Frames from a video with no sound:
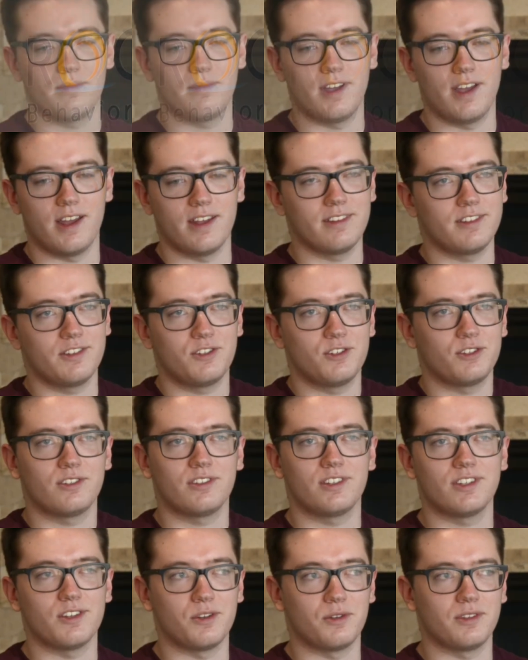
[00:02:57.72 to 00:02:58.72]
and they
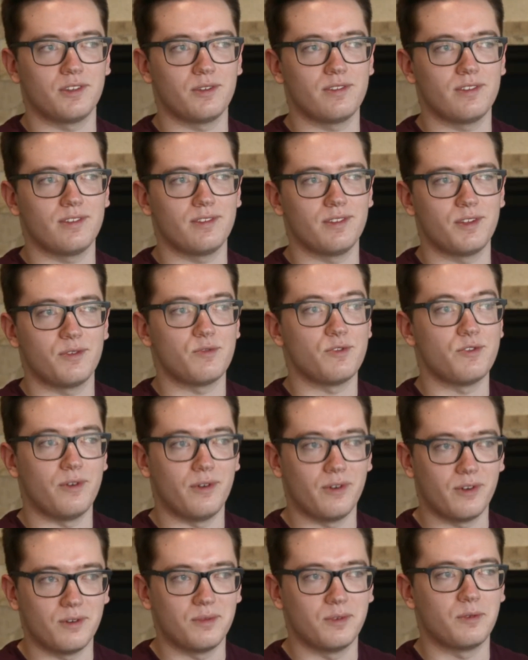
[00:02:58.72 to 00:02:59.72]
just, they were
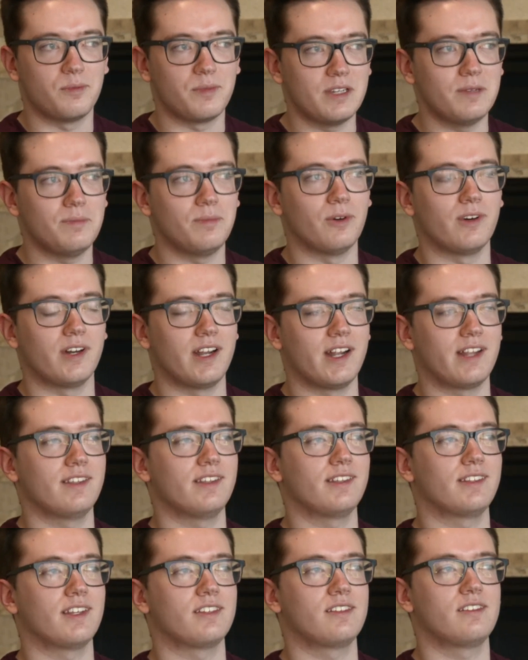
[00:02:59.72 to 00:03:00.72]
normal people, and I
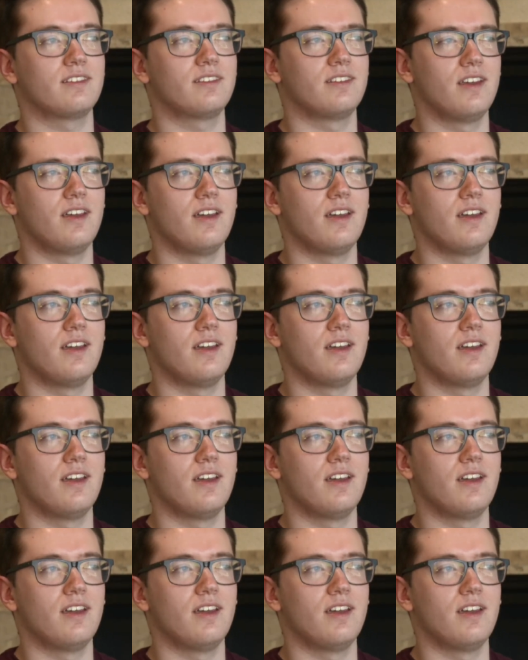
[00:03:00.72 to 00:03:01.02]
think that's